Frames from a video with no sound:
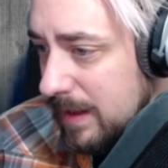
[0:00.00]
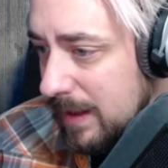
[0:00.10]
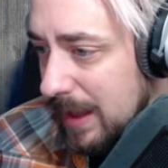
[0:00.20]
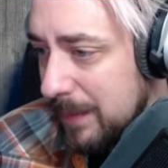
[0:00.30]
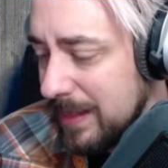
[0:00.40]

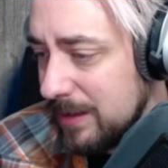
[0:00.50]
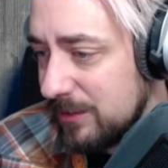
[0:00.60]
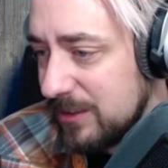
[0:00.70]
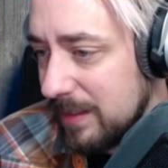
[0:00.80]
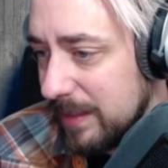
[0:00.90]
Am I allowed to
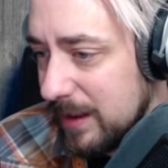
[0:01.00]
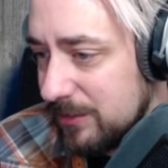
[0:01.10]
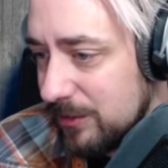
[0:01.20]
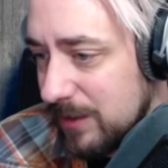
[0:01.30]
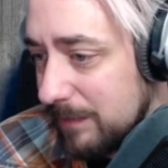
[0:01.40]
send links,
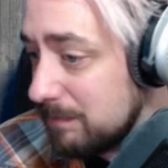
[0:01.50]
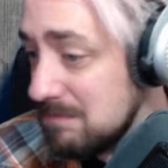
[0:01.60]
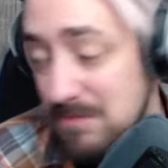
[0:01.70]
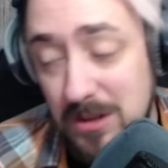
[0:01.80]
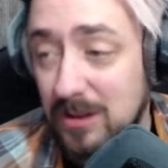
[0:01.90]
or is that...
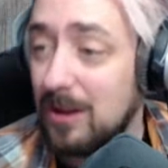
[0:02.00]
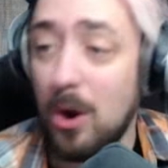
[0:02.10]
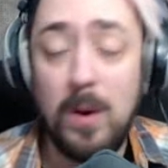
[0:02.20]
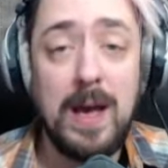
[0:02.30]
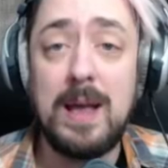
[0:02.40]

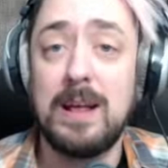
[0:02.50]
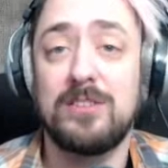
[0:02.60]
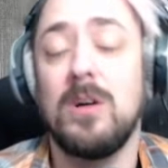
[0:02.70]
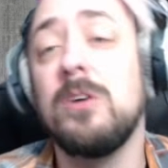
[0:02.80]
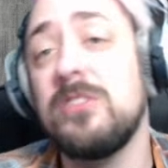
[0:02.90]
Go ahead, as
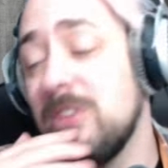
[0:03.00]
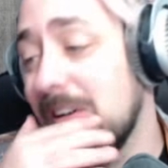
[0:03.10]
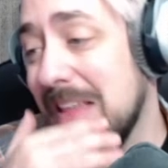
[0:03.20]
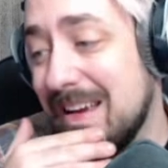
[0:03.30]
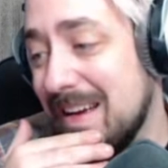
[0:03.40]
long as it's not
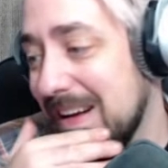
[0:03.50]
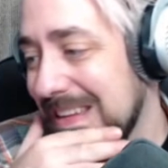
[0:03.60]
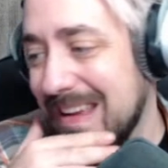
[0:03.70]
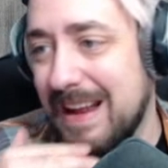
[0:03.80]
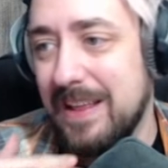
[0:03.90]
like
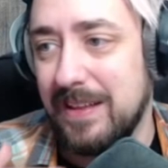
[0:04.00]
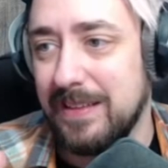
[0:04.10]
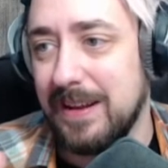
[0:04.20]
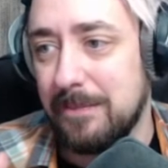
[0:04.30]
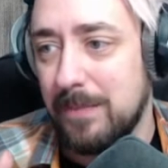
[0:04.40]
anything
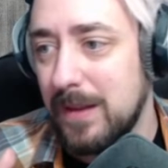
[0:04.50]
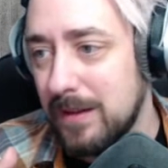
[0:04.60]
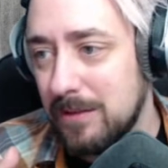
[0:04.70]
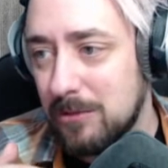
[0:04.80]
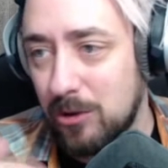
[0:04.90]
like
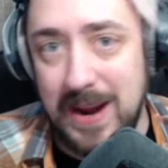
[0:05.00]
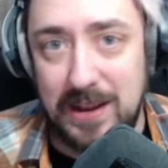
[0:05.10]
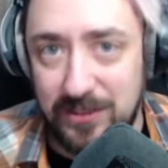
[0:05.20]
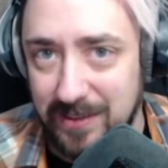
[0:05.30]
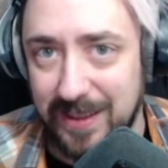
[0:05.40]

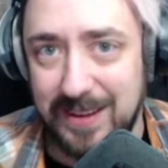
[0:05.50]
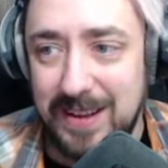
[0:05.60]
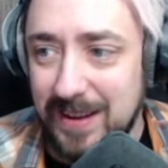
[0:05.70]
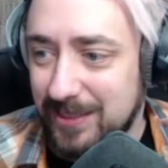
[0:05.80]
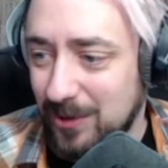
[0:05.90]
crazy, like
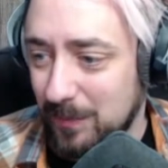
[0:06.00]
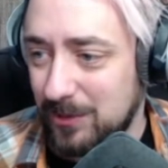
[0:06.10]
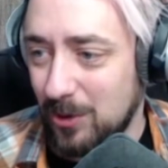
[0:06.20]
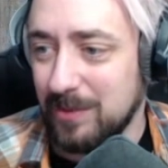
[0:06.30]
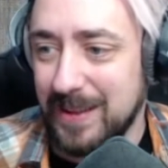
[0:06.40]
don't
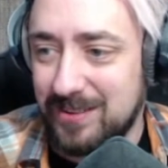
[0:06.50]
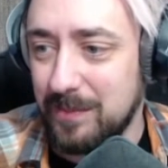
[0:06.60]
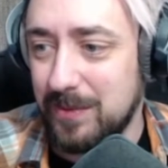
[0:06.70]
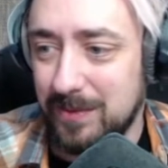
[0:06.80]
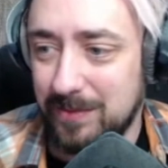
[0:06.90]
link
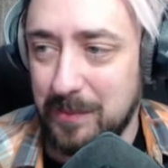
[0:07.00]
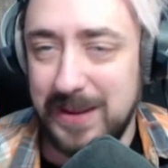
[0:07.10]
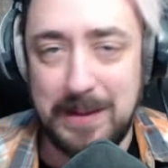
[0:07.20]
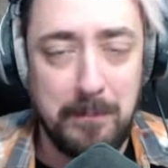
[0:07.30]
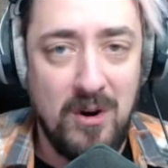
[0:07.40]
somebody
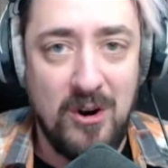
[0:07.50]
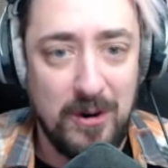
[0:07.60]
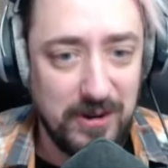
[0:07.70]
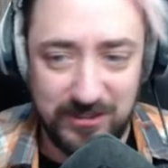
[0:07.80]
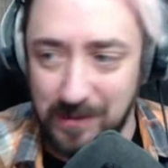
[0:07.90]
get
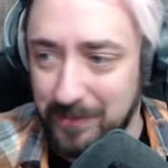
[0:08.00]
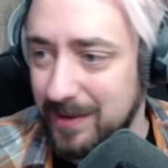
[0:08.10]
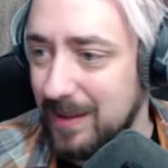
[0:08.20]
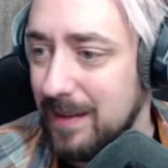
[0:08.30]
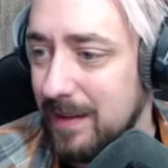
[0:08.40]
murdered or something.
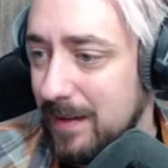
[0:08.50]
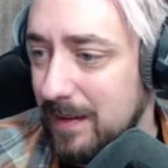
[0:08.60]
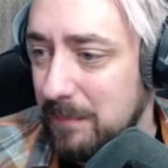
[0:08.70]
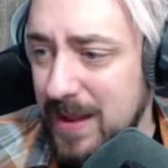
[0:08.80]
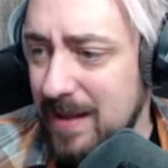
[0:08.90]

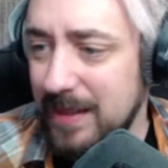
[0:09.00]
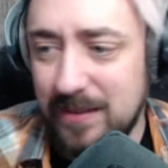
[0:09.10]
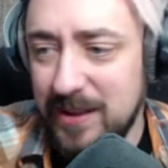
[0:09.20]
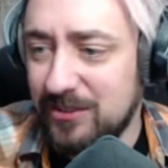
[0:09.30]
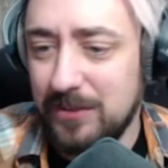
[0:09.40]
But yeah,
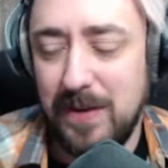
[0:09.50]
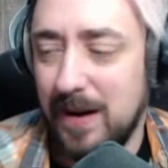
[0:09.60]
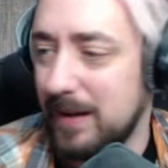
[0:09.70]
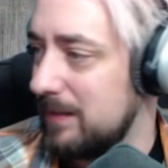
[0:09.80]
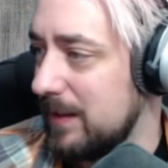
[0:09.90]
links are
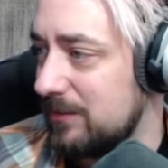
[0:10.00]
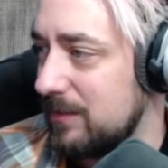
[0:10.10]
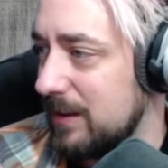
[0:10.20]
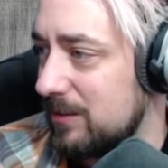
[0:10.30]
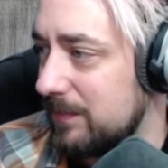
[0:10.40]
fine.
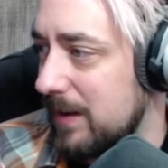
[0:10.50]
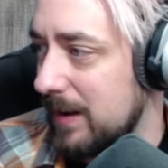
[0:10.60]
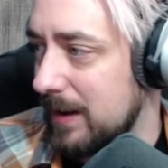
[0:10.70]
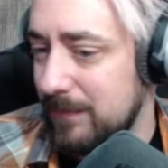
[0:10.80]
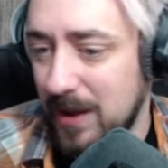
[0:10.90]
Links are
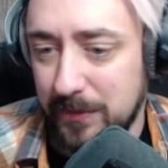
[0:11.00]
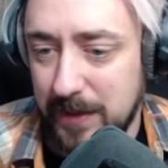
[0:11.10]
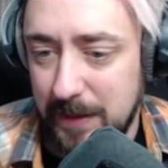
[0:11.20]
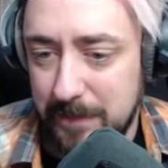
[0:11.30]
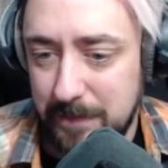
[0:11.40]
fine. I'm fine with that.